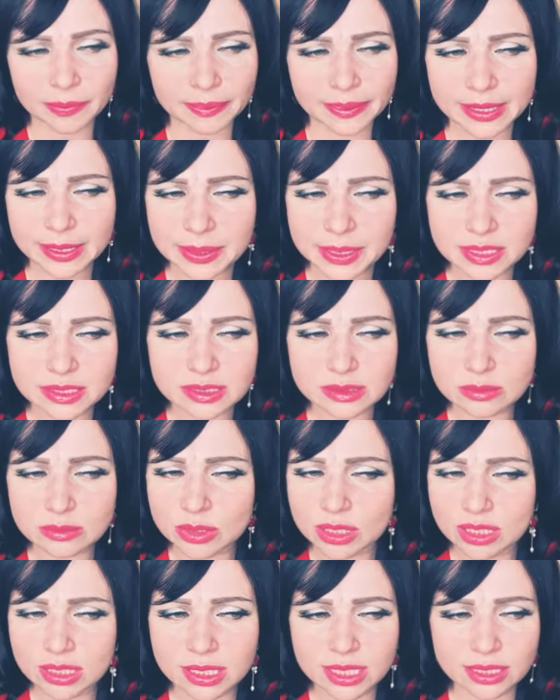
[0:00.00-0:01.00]
it doesn't
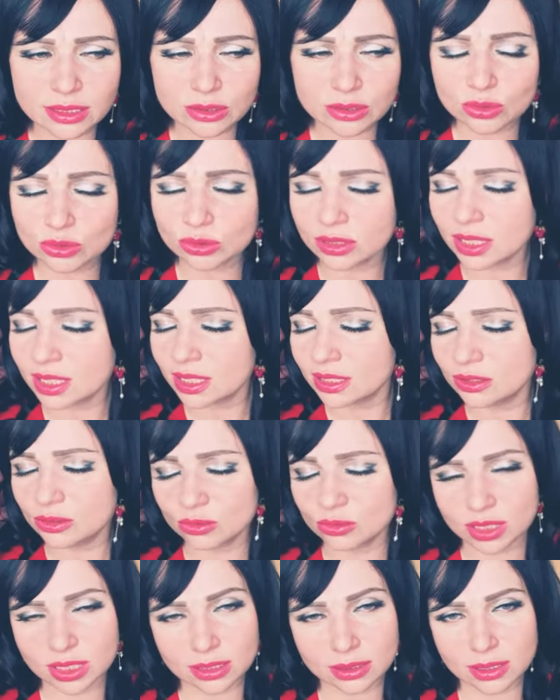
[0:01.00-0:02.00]
mean that you're not, you
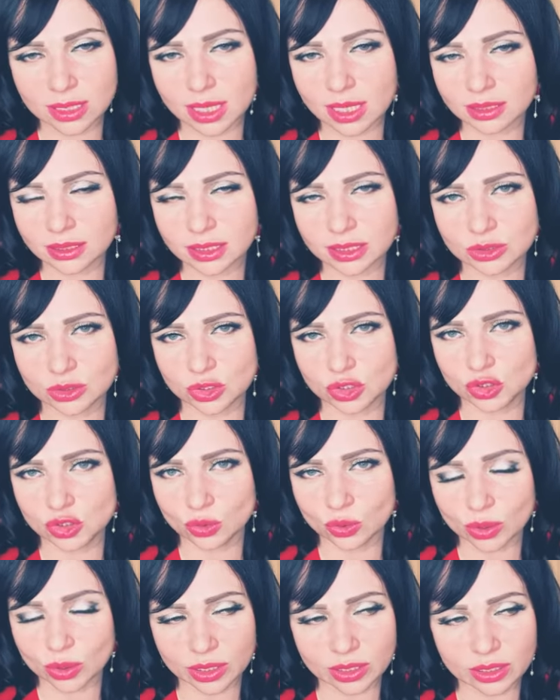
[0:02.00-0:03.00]
cannot
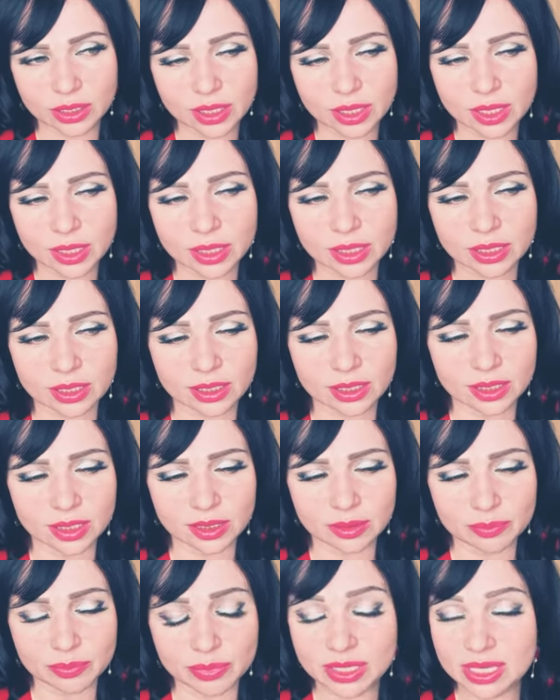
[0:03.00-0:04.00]
enjoy uh,
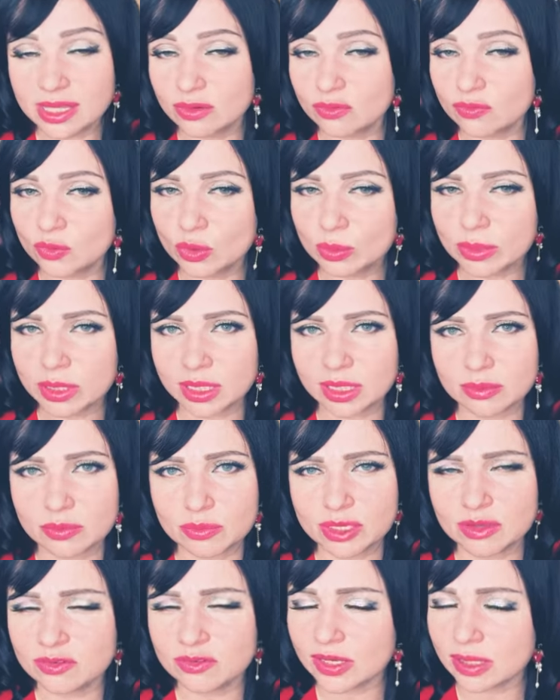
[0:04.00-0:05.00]
being a woman and
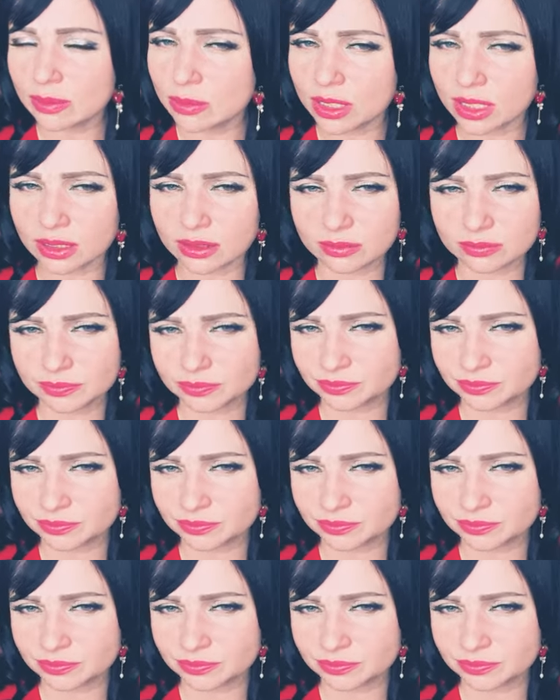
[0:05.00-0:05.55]
be feminine